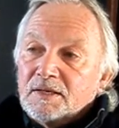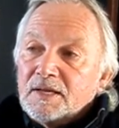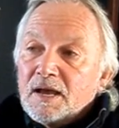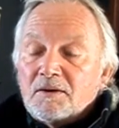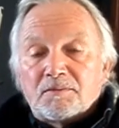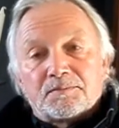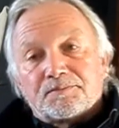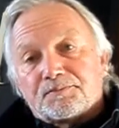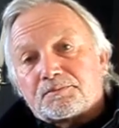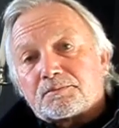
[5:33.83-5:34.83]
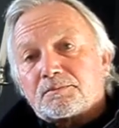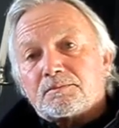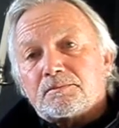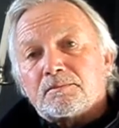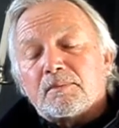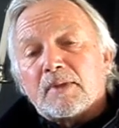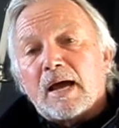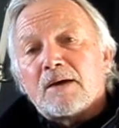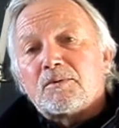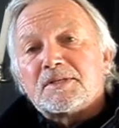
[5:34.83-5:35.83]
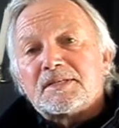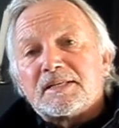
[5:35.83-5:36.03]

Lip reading: Now, I was